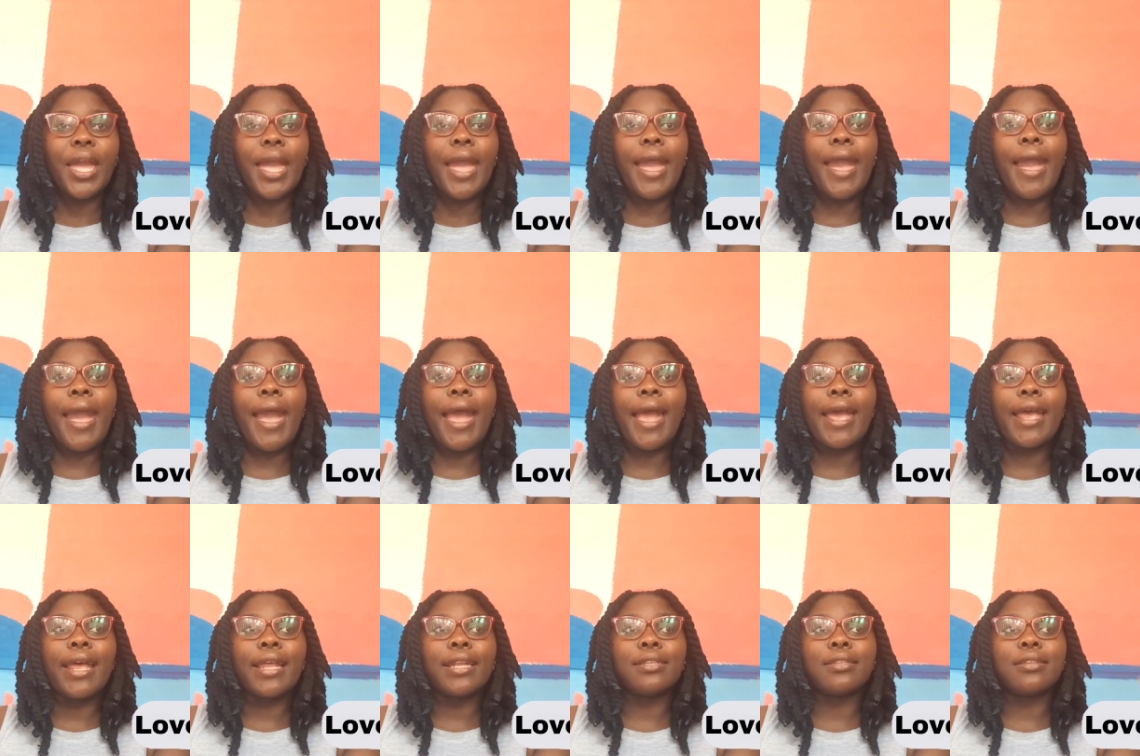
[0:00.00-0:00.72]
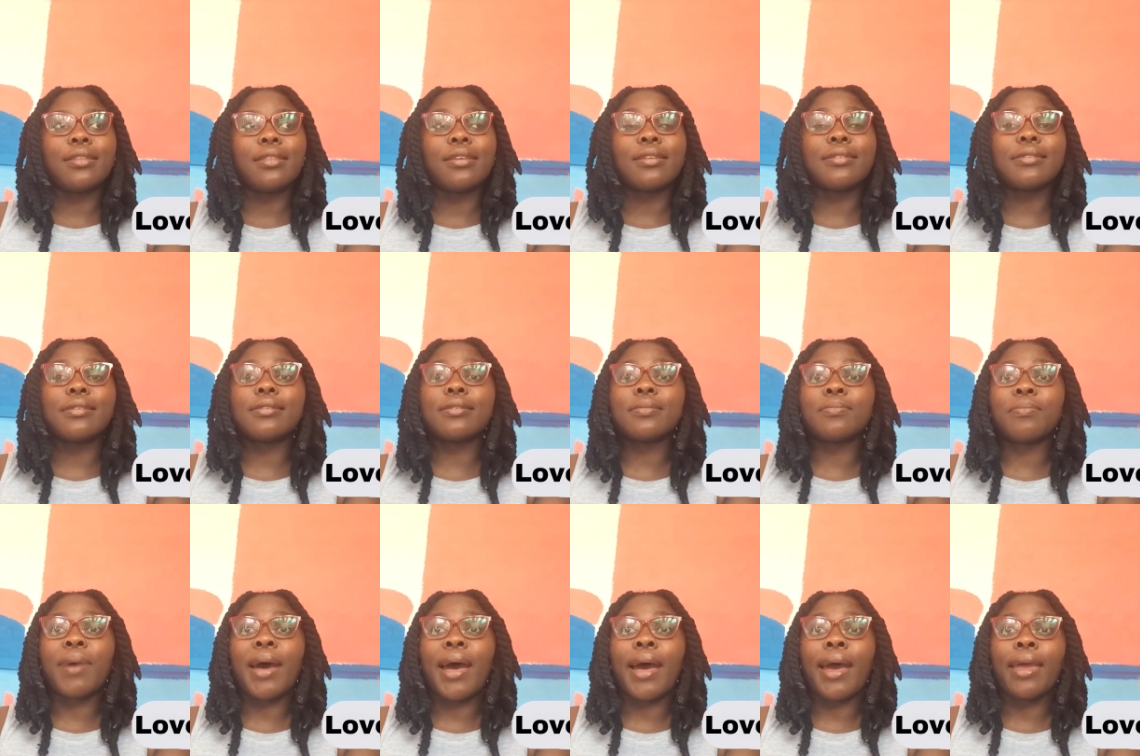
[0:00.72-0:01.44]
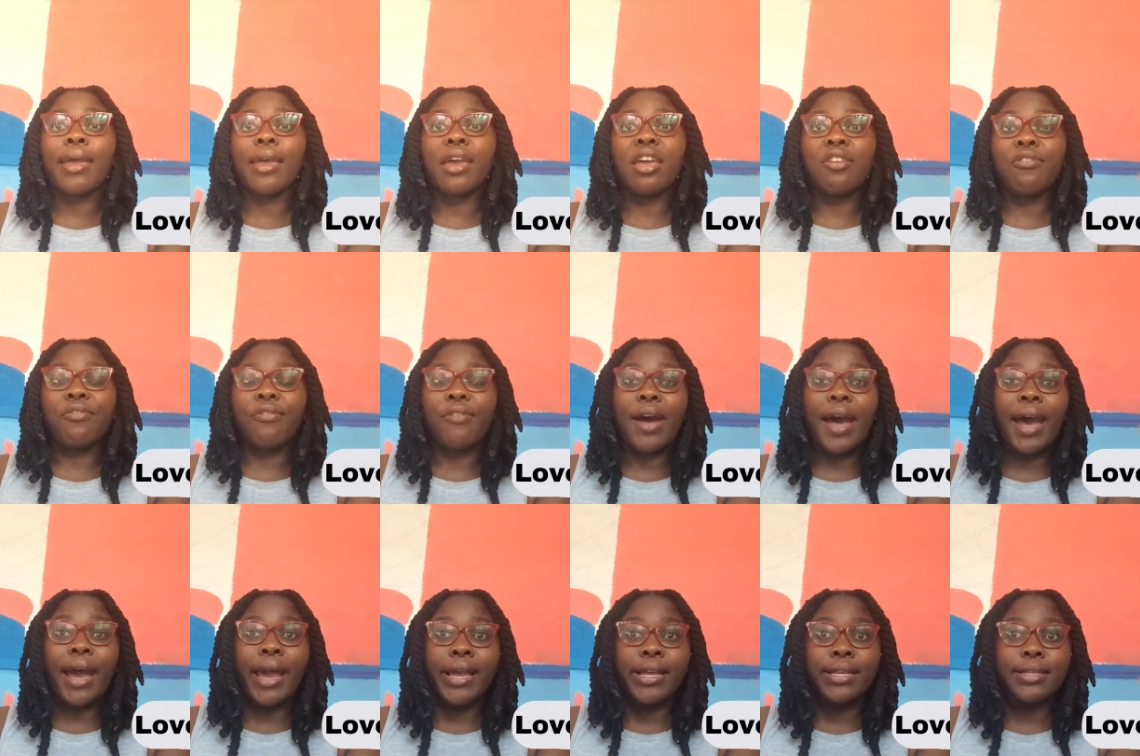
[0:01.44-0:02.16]
And this is my
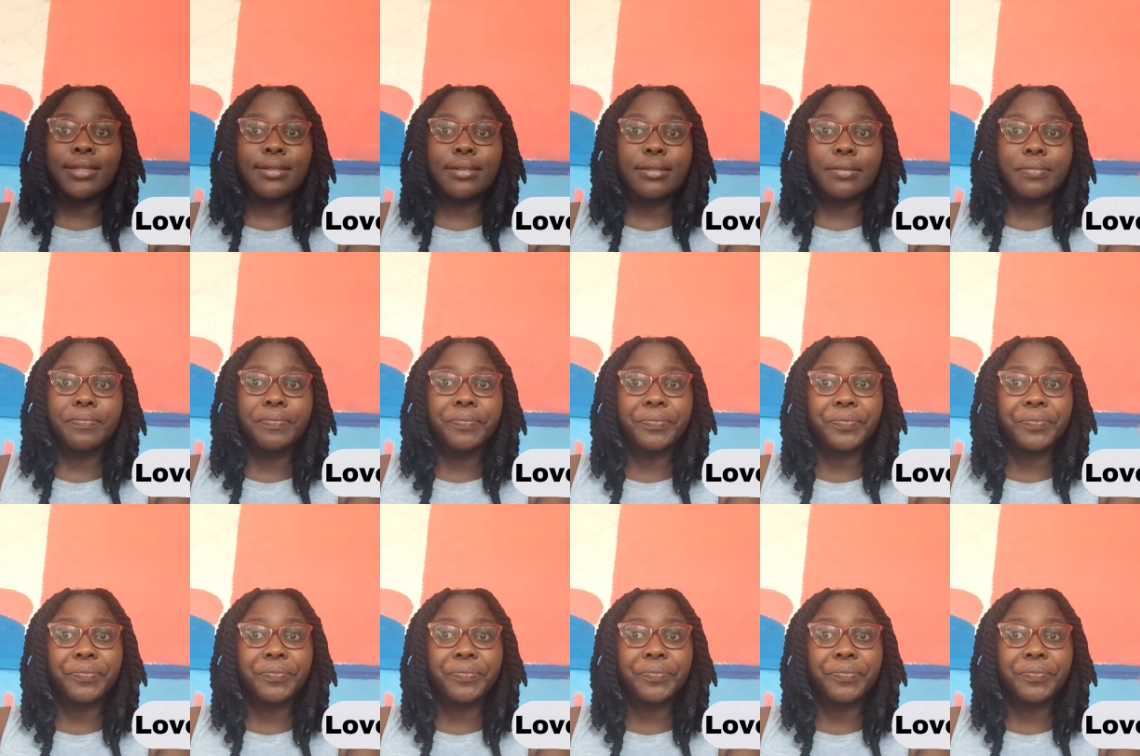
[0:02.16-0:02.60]
advice